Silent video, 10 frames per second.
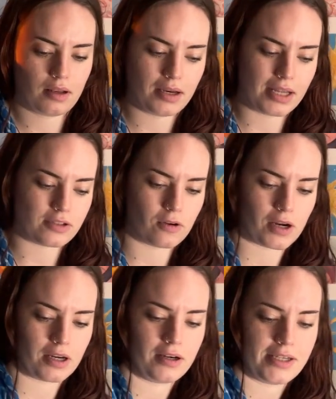let's
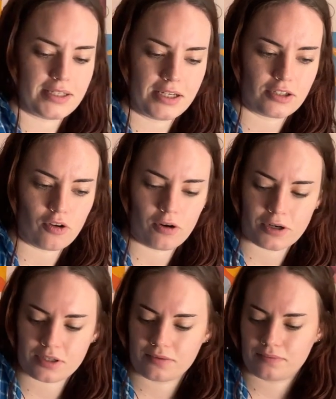organize these
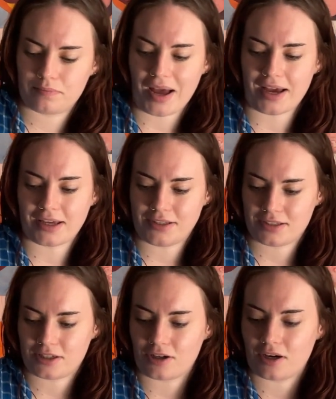colors back
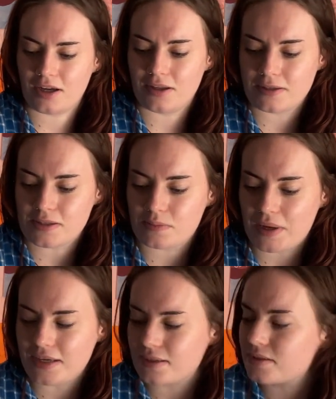into their little
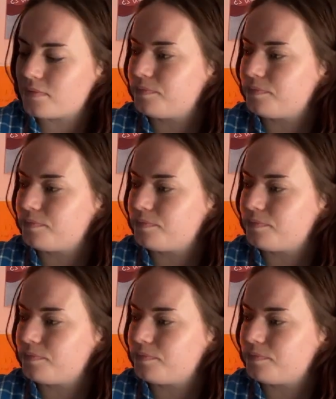space.